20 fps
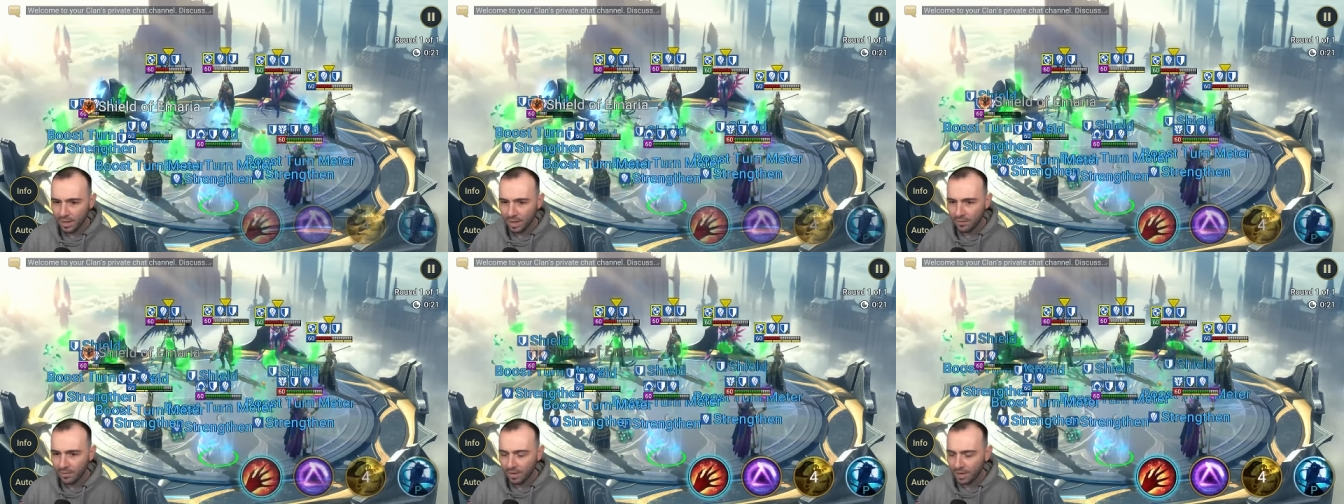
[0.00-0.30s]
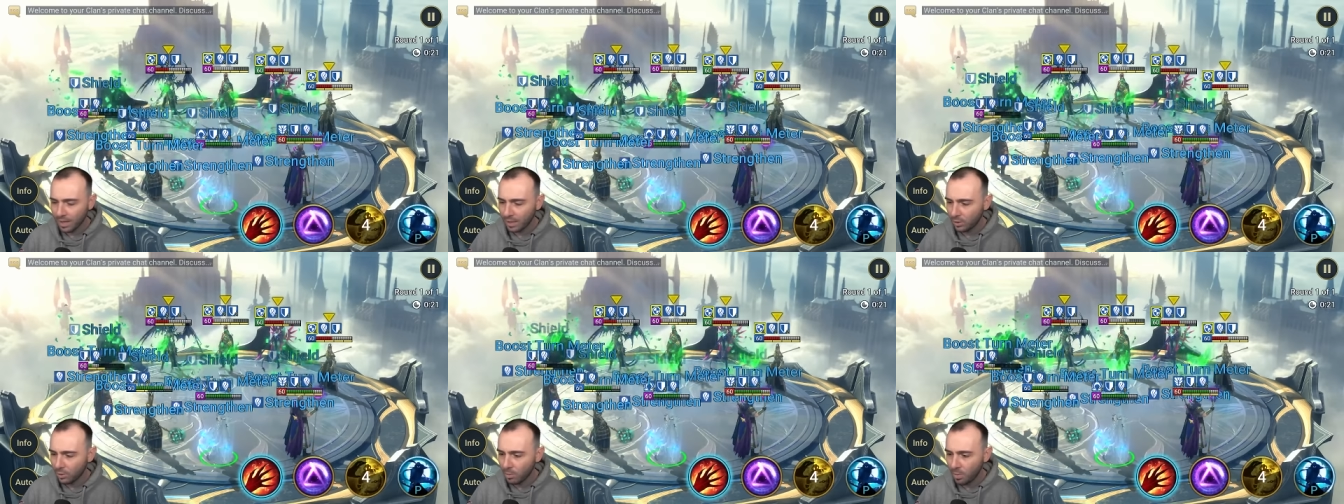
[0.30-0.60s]
I
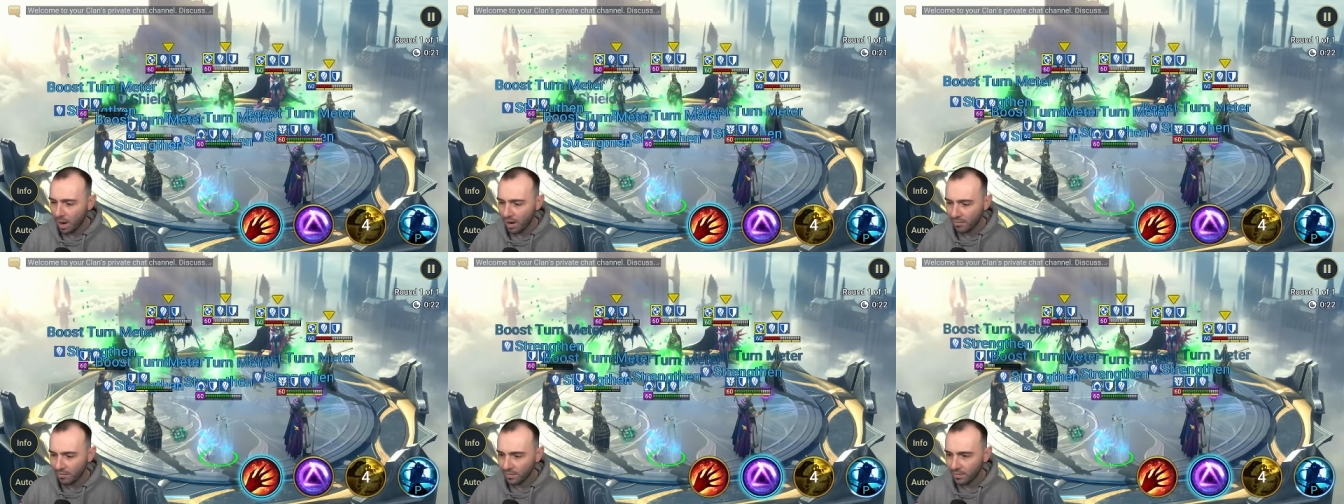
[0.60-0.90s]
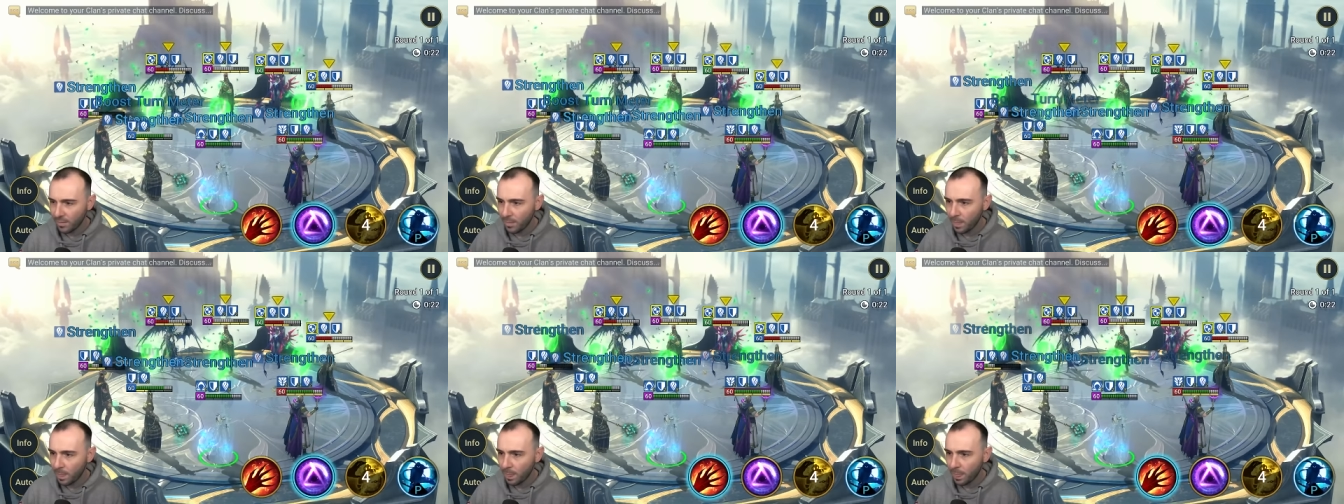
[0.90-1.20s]
forgot to buff.
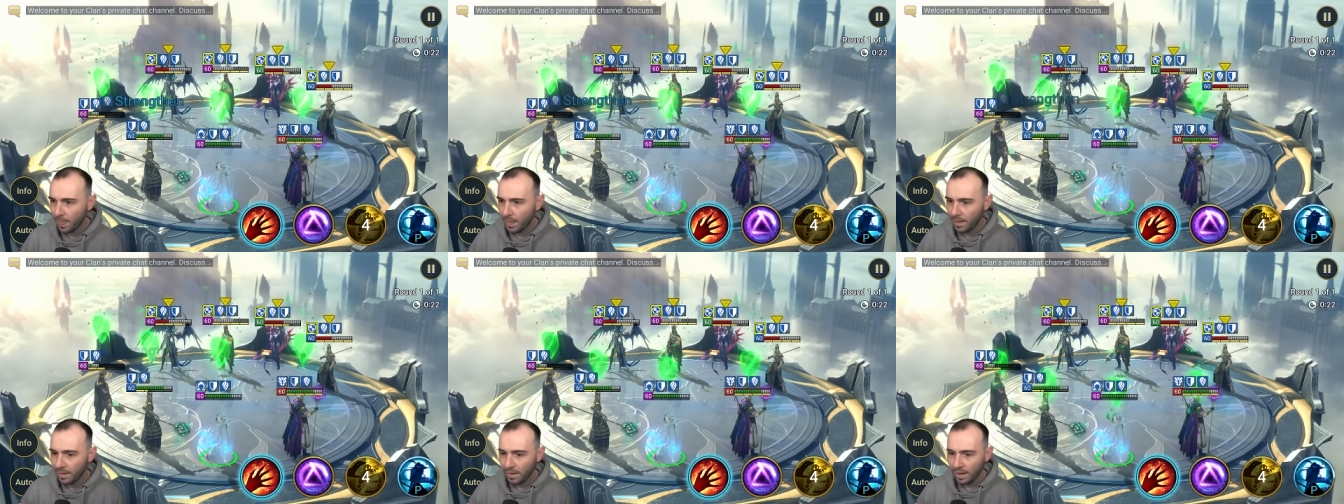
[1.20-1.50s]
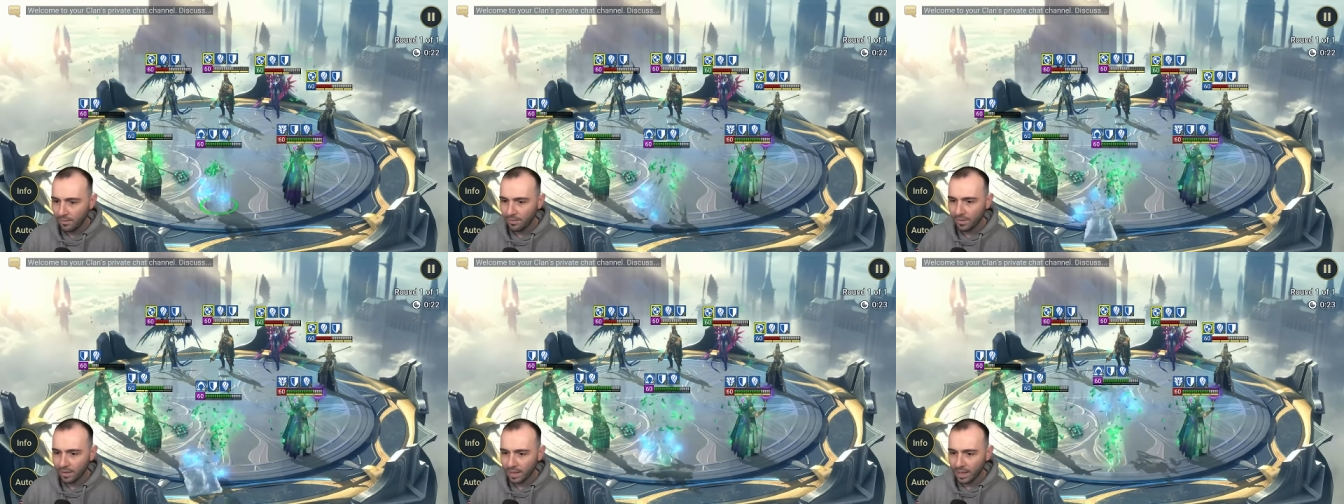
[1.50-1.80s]

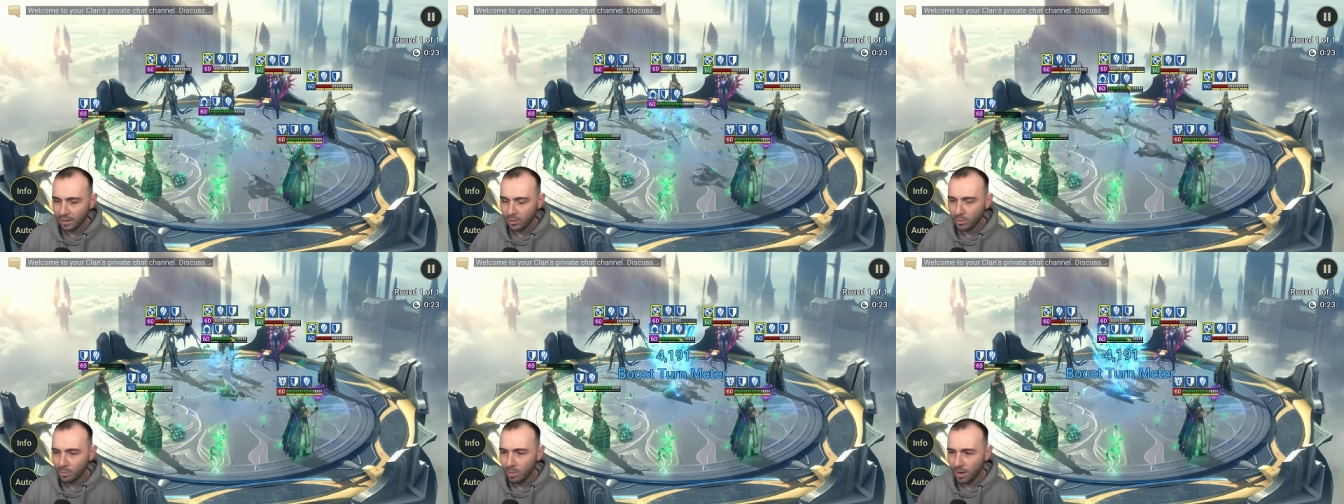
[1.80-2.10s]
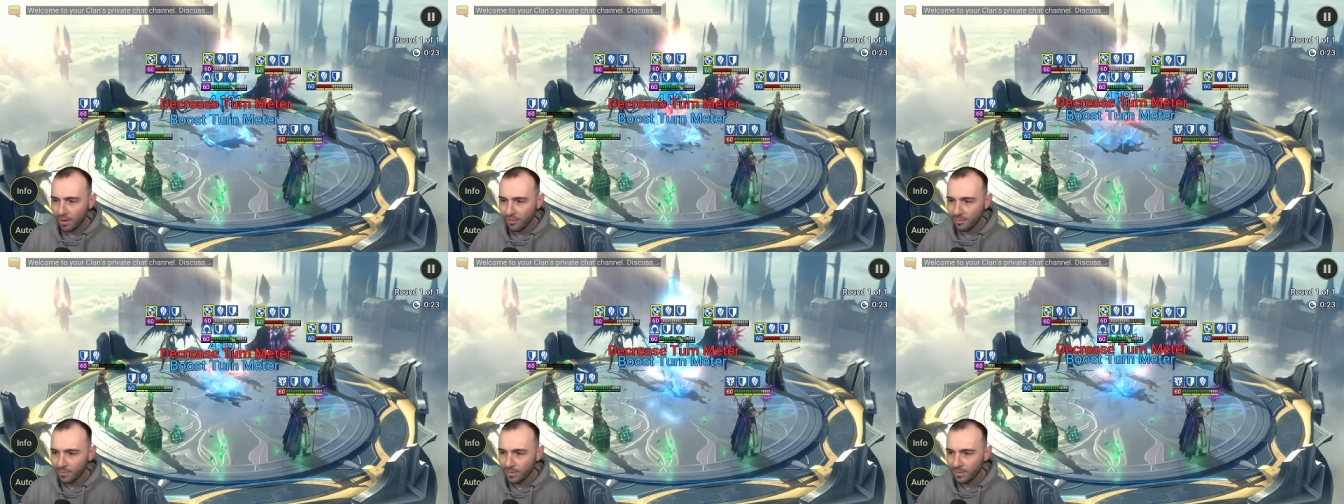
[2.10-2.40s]
I forgot to
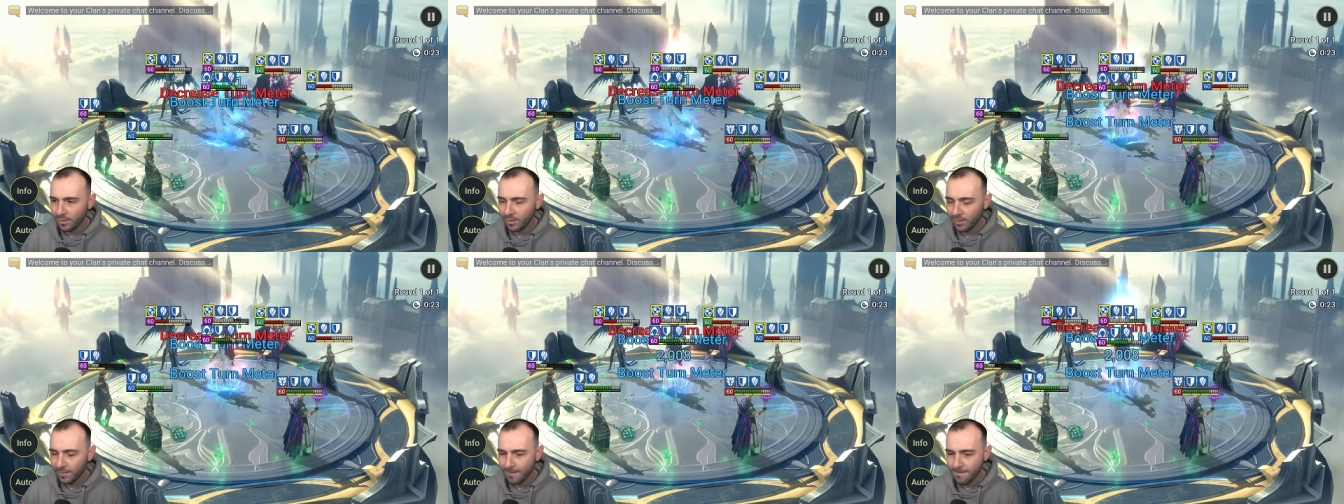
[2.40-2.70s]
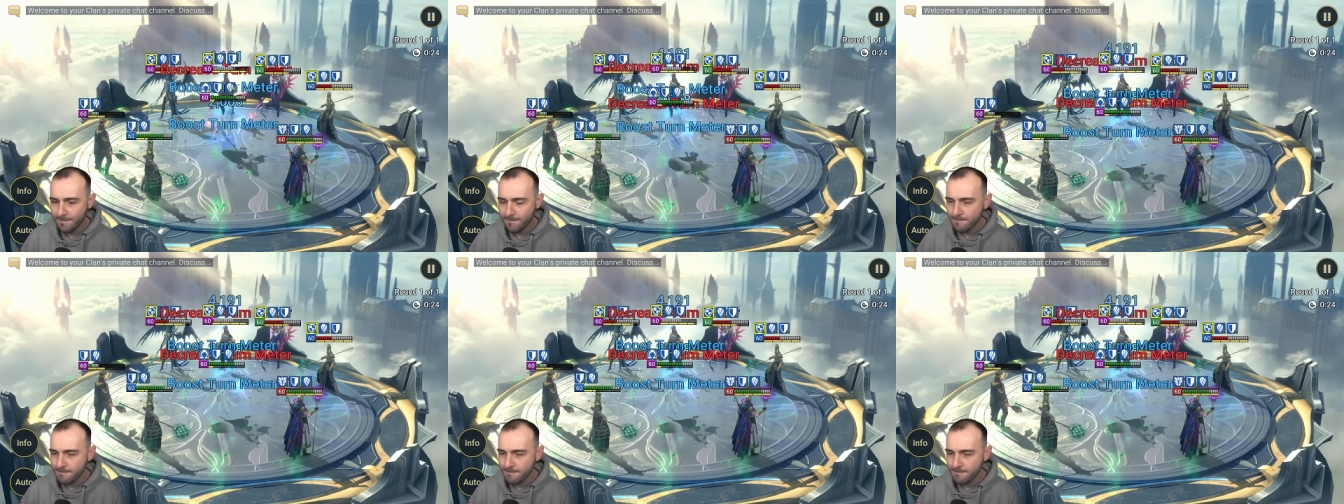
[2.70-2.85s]
buff before.